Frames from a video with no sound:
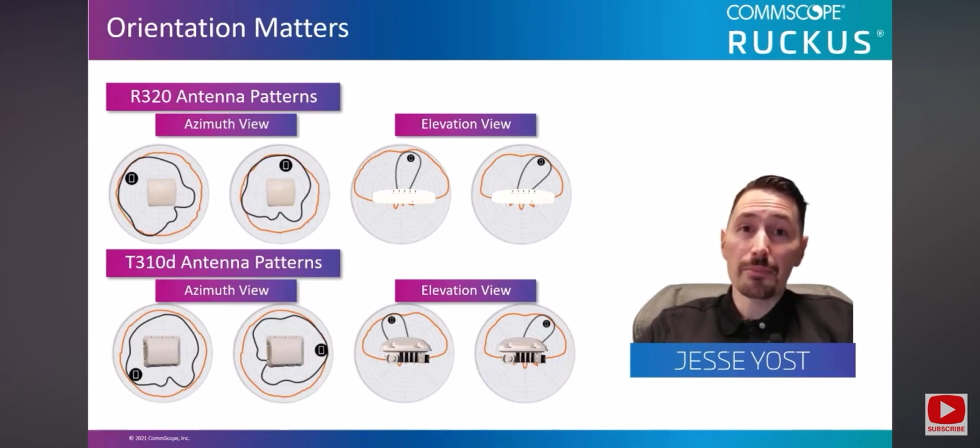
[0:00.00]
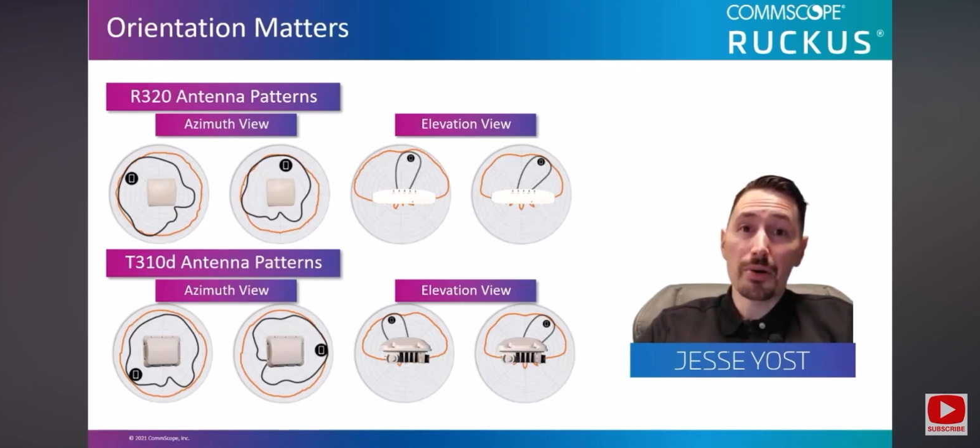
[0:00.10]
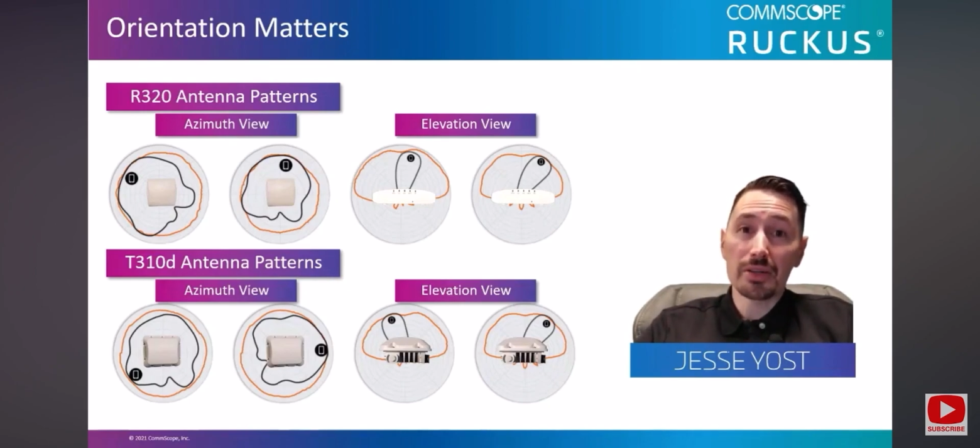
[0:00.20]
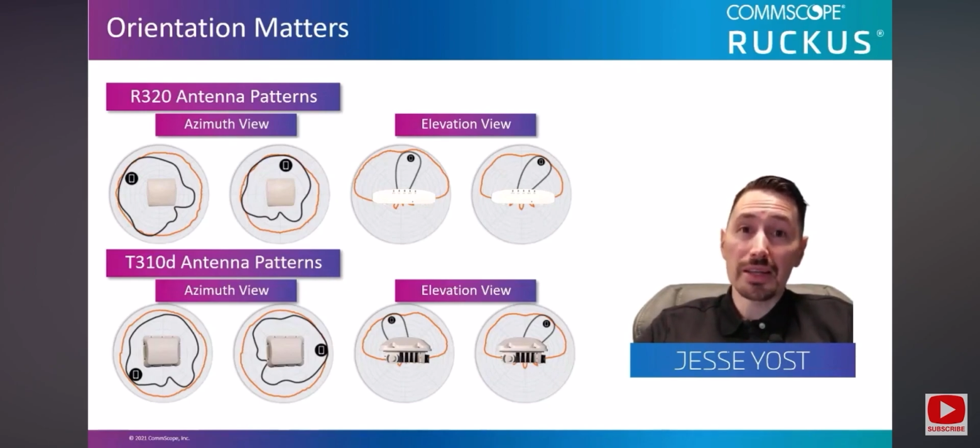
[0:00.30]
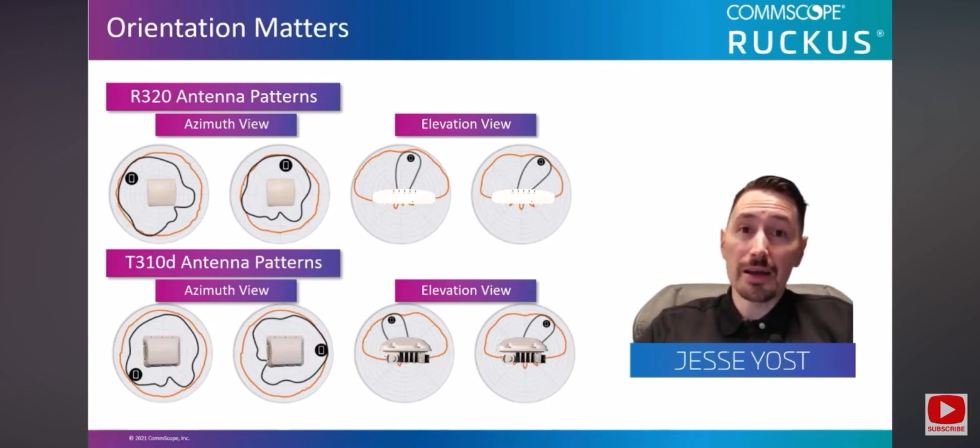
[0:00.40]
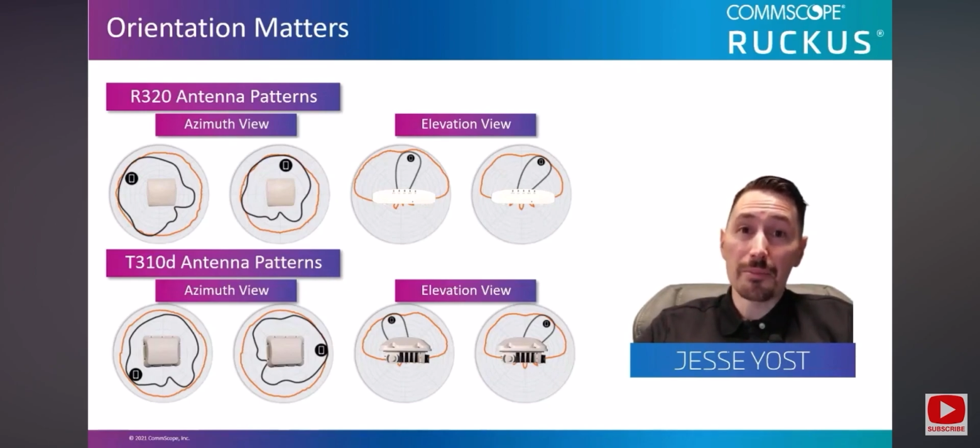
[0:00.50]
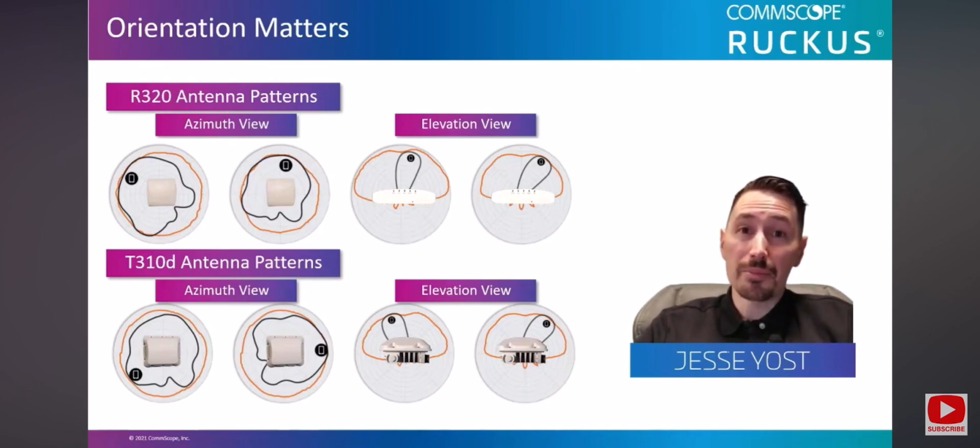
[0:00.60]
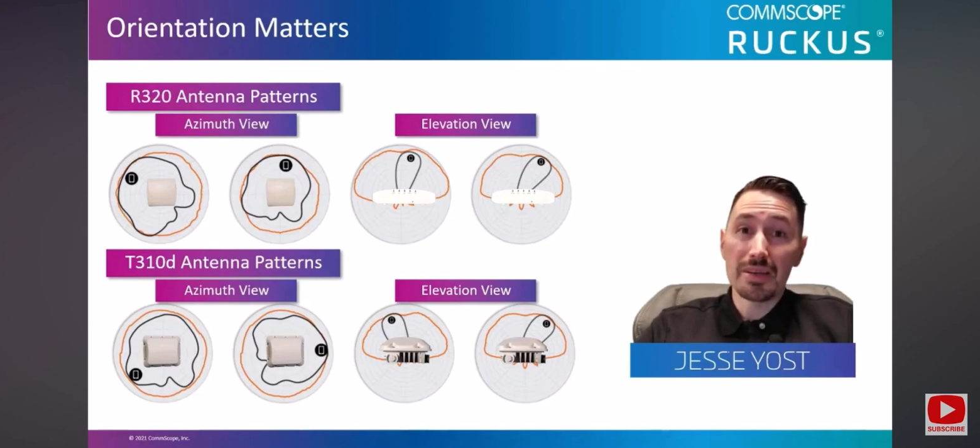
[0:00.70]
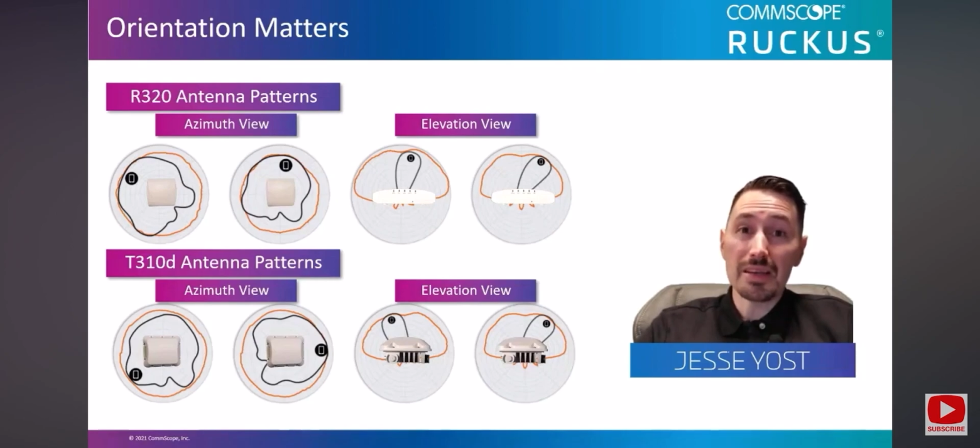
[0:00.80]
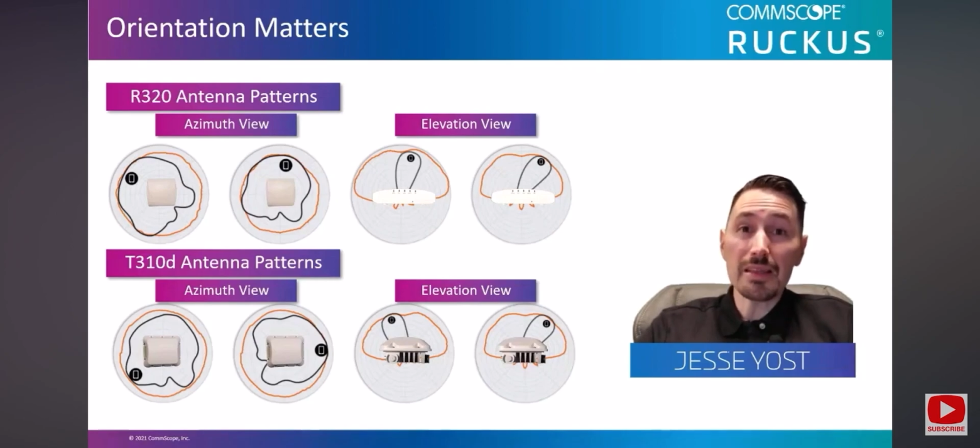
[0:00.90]
poking out
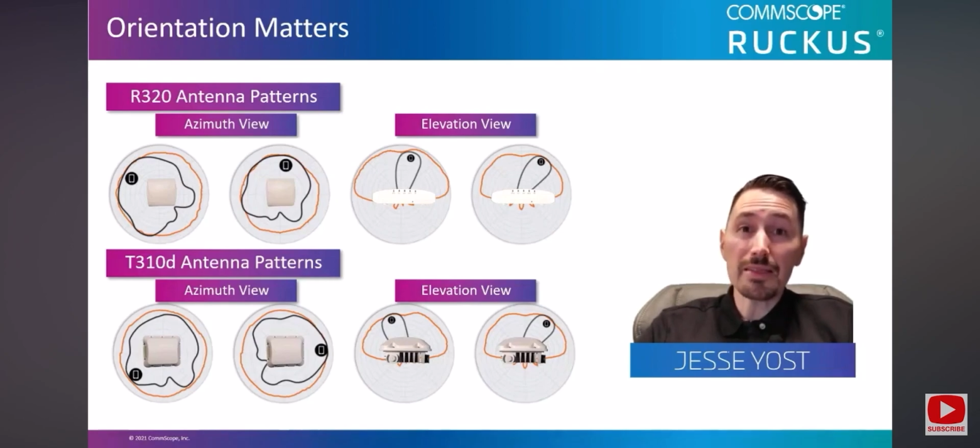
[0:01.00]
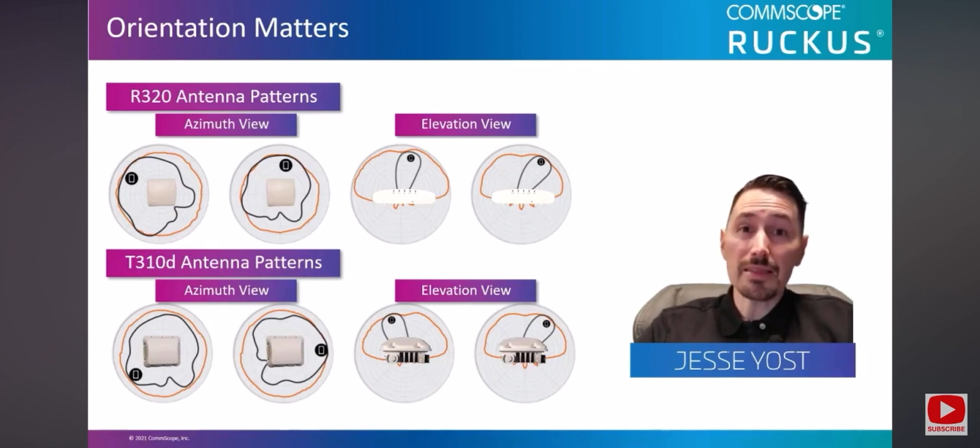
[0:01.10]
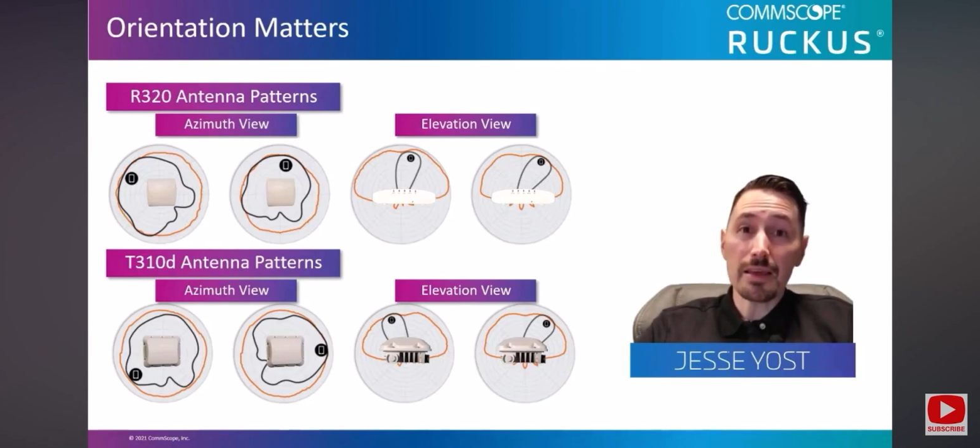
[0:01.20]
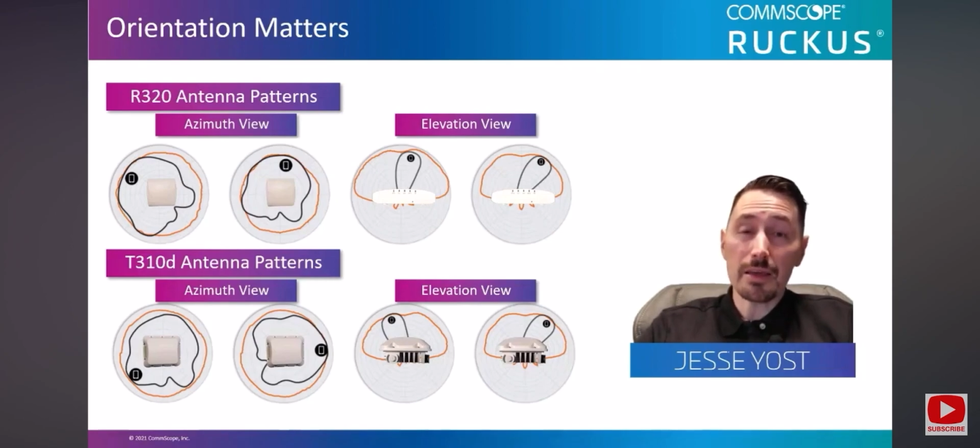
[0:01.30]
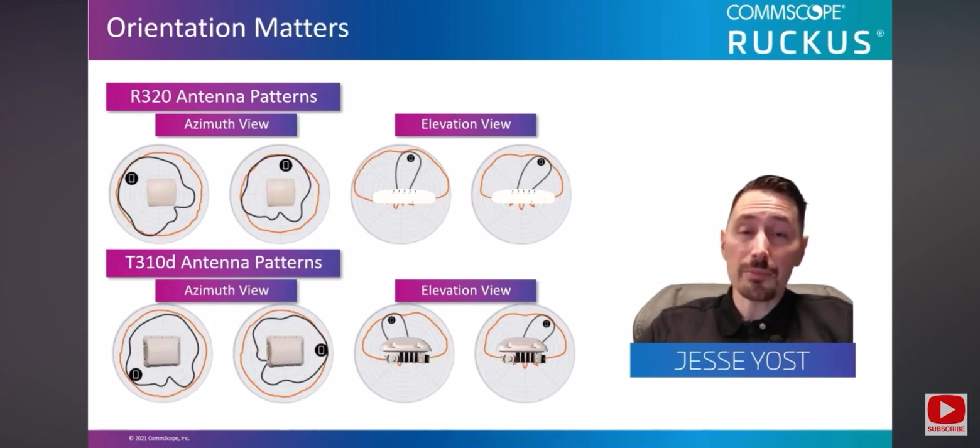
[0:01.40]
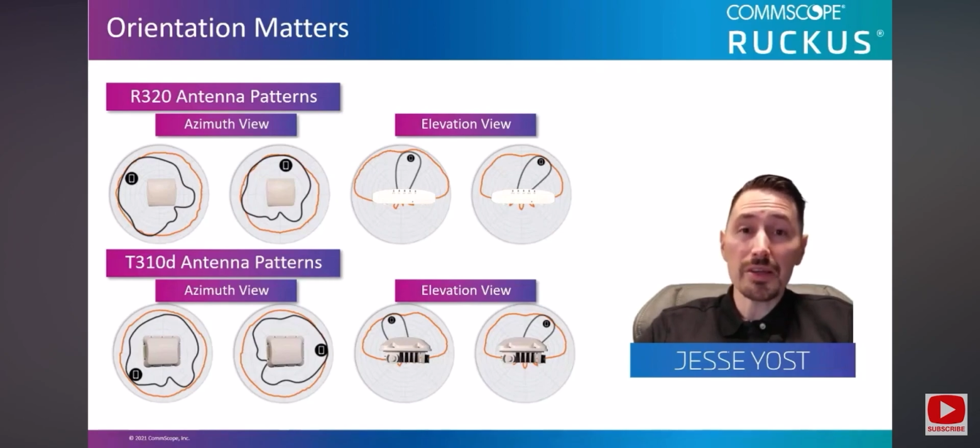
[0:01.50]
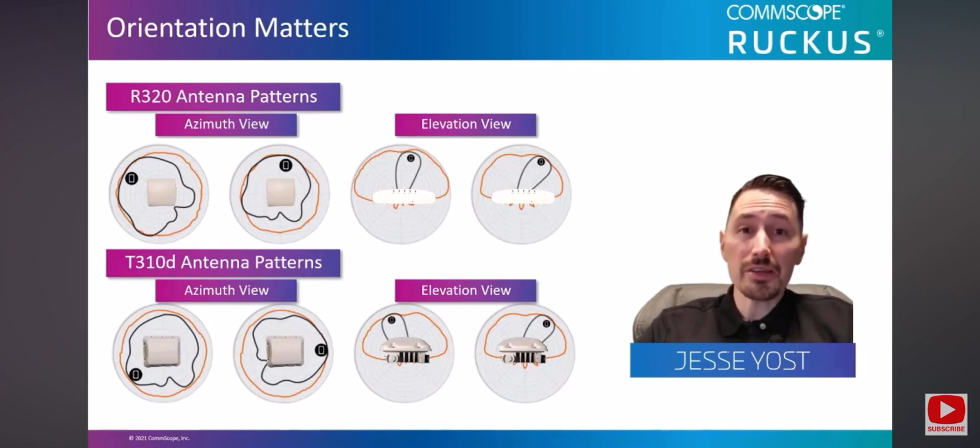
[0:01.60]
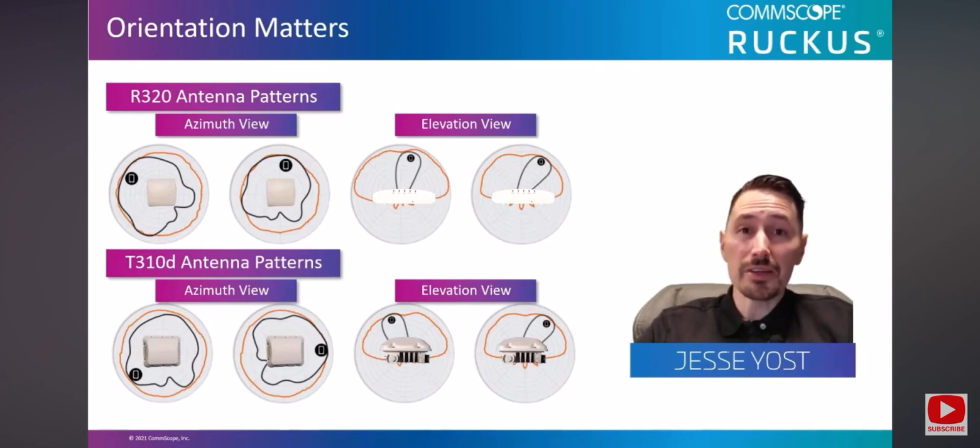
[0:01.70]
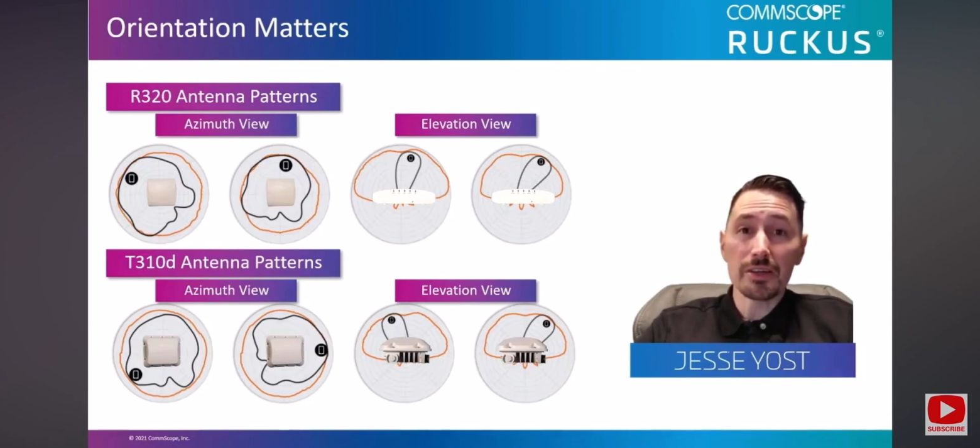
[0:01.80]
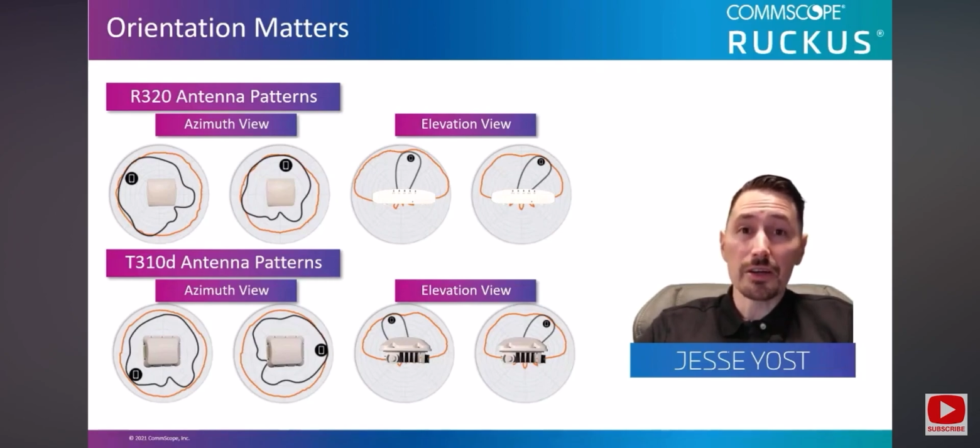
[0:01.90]
beneath the AP
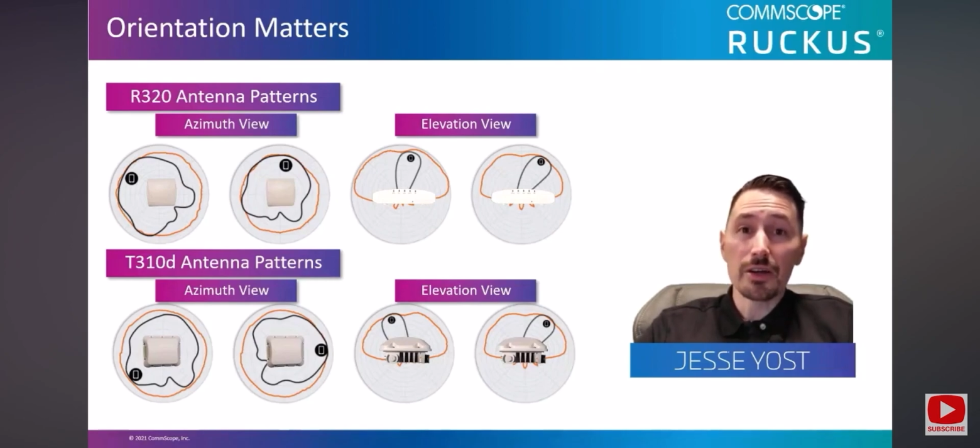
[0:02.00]
here,